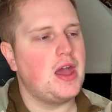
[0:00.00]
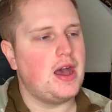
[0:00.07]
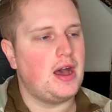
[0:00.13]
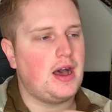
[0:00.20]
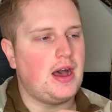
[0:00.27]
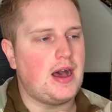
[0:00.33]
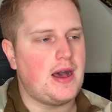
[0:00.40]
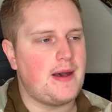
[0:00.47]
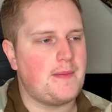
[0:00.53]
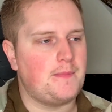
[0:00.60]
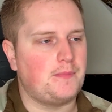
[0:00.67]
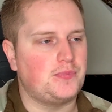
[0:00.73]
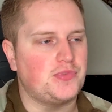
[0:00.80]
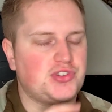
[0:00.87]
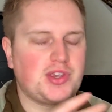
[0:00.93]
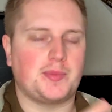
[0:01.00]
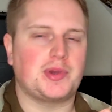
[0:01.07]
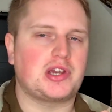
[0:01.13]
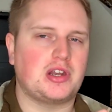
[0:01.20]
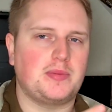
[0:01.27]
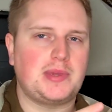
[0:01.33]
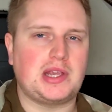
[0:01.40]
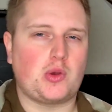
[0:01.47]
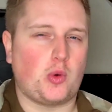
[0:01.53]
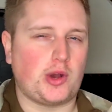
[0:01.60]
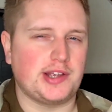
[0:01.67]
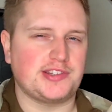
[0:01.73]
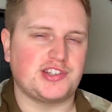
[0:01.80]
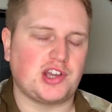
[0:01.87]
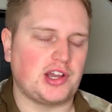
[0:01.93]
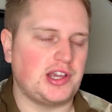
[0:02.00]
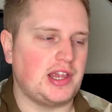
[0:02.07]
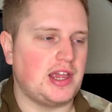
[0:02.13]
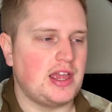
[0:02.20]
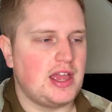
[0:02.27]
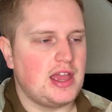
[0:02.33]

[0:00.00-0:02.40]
Some are going to be quite tight.